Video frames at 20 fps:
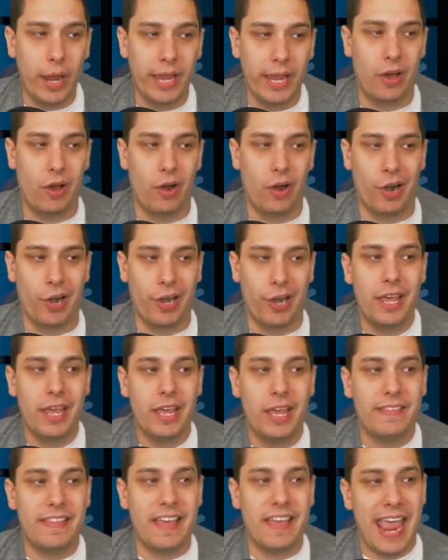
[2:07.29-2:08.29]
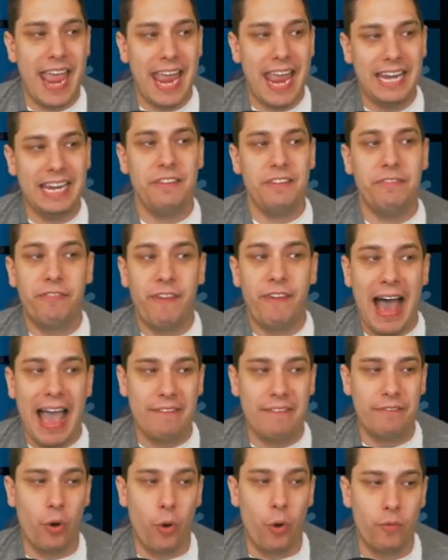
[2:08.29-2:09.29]
card, the
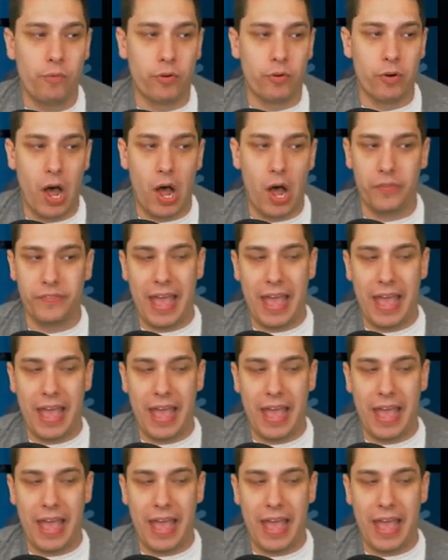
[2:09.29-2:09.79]
eighty-five overall.